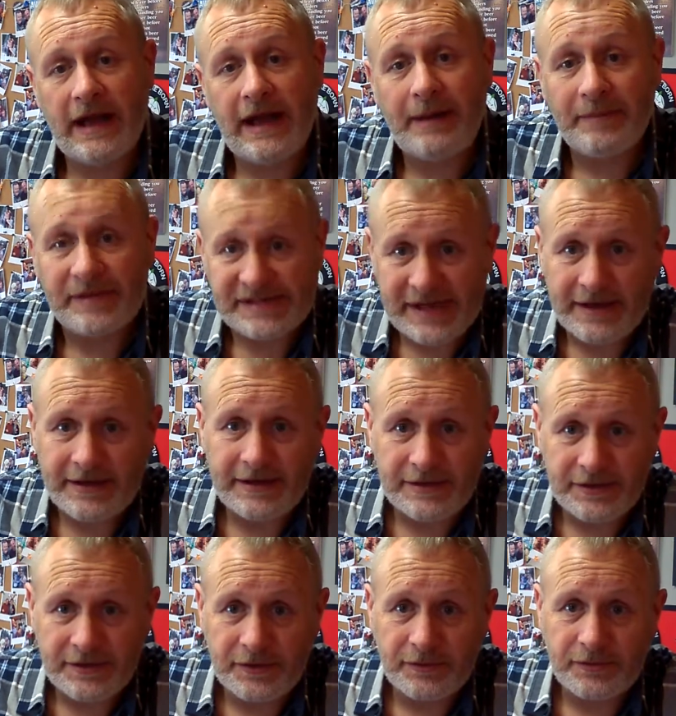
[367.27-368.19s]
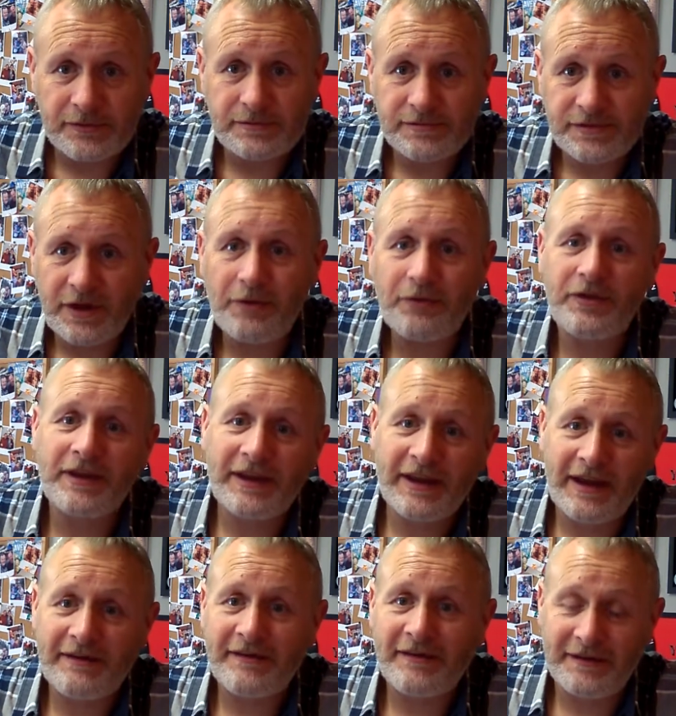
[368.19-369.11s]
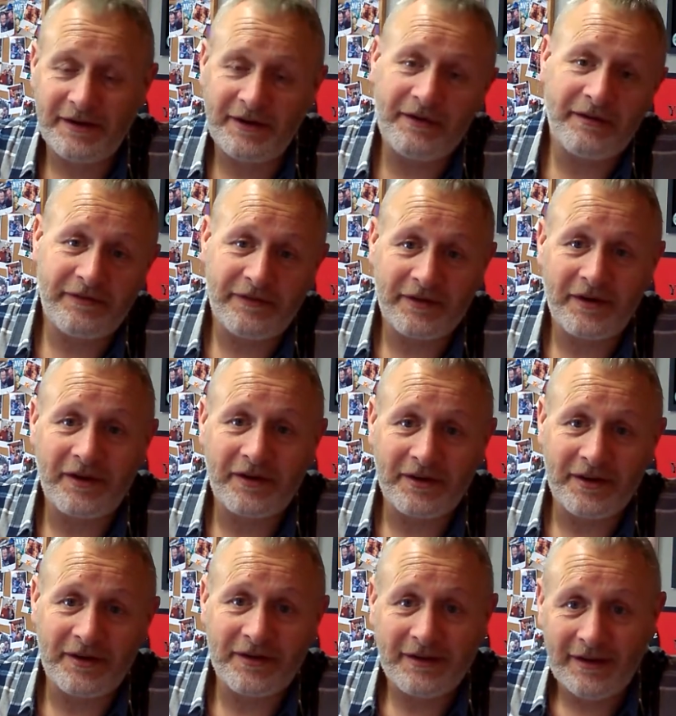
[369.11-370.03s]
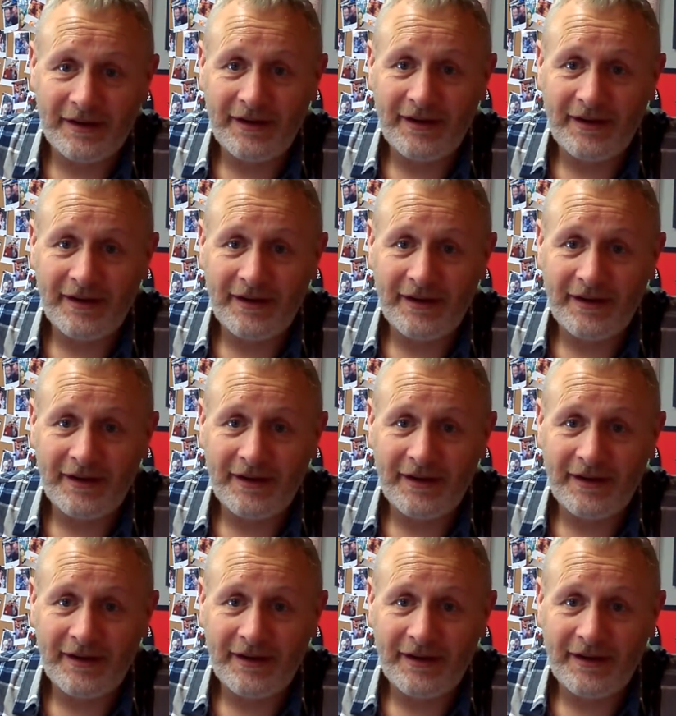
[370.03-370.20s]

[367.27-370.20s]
I'll be sending you. Don't think I, you know, I forgot you.